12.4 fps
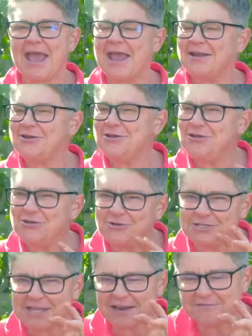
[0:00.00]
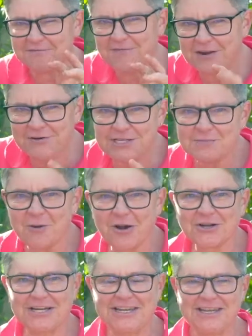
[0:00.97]
and use that very
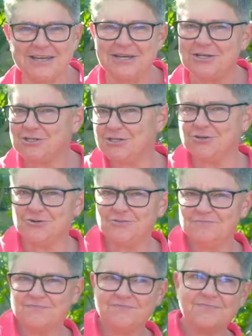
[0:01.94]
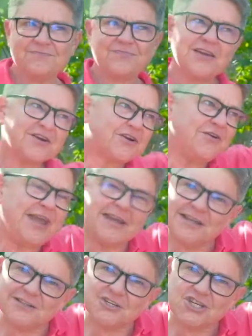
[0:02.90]
smartly to
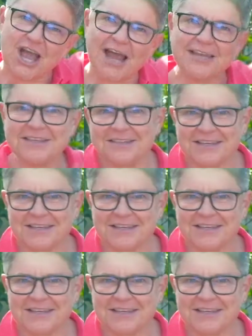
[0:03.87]
create little shiny